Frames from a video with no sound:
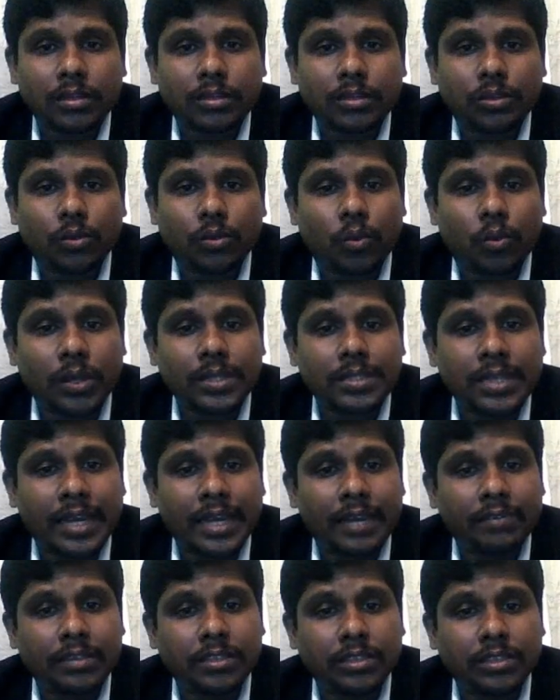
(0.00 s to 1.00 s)
So once I
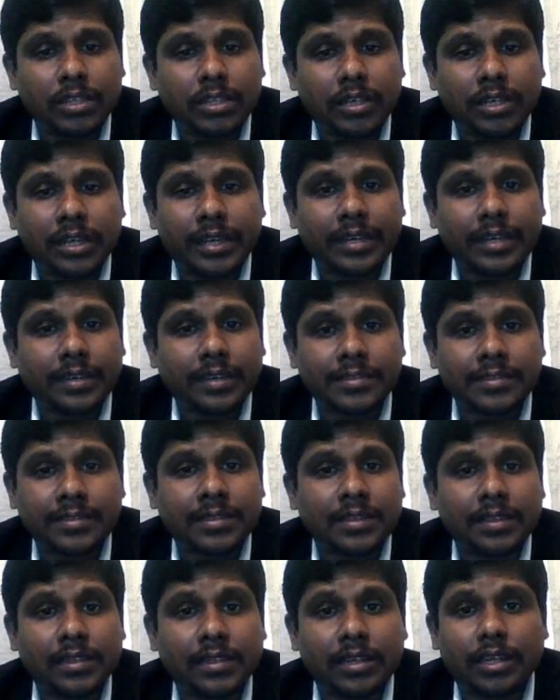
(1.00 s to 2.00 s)
have internet, I can
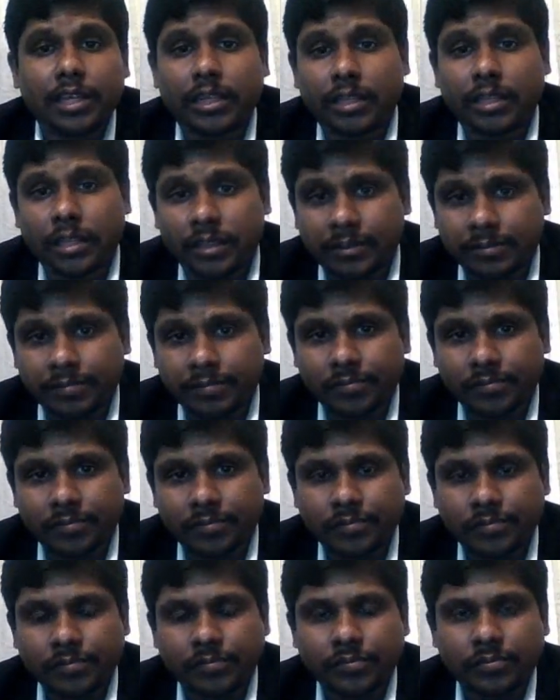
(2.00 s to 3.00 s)
sync the data
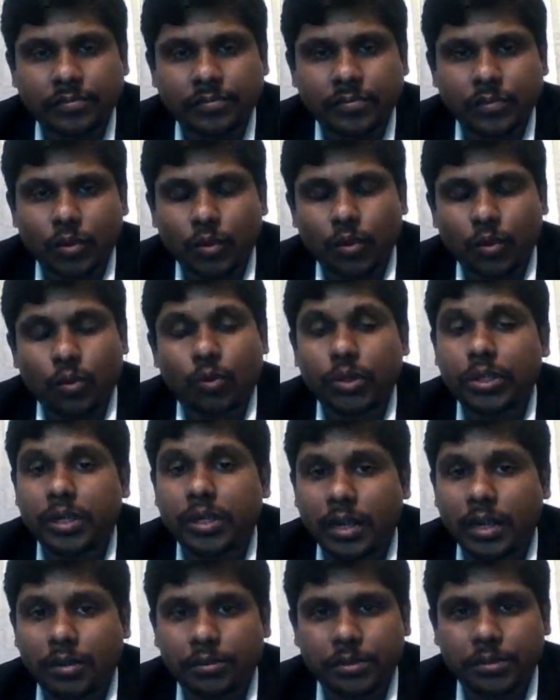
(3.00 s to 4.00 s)
over the
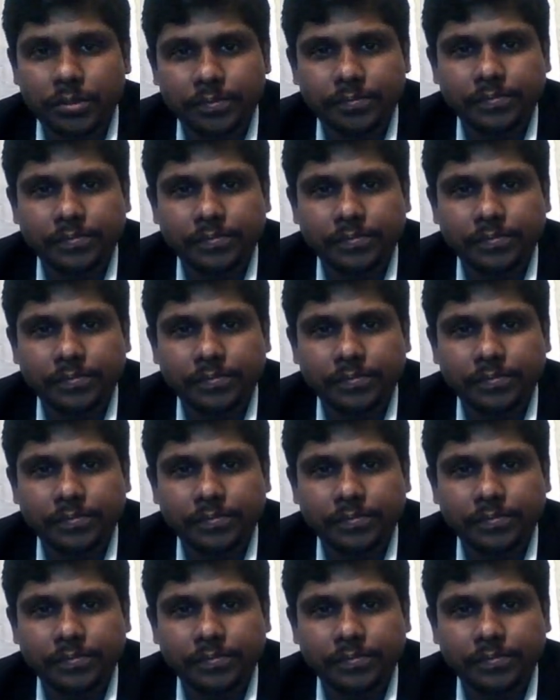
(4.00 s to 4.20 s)
cloud.